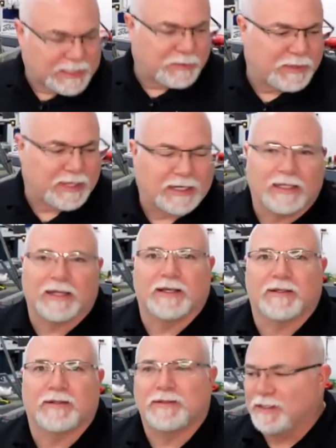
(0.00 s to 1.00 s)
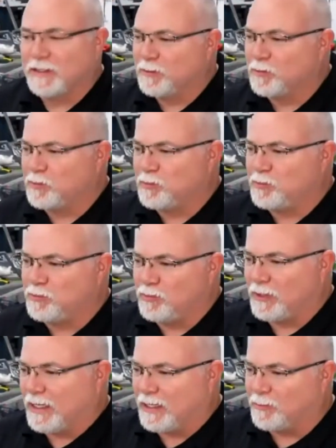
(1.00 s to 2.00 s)
Looks like we got a lot of
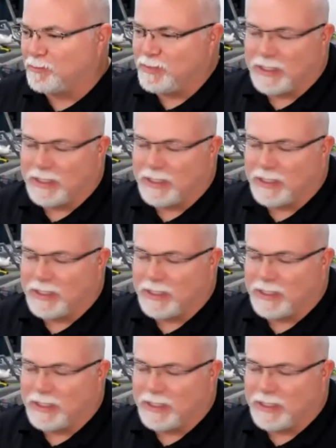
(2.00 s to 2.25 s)
a lot of